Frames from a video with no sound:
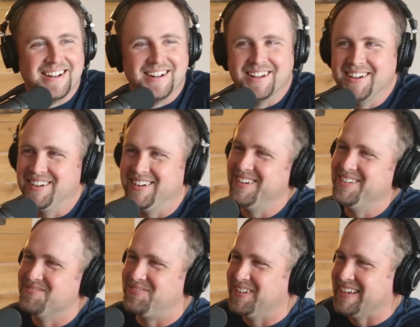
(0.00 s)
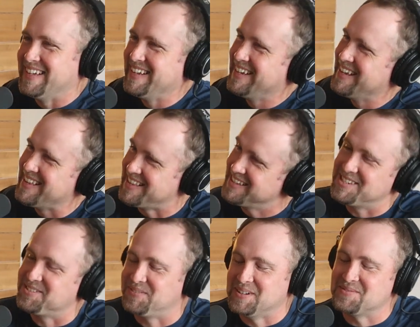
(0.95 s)
You know? But this
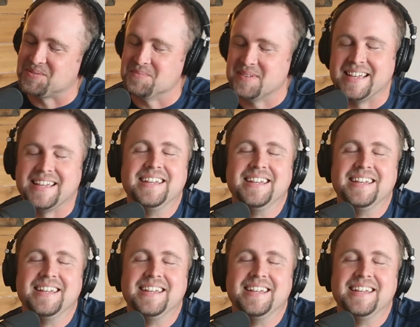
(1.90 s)
is fun for me,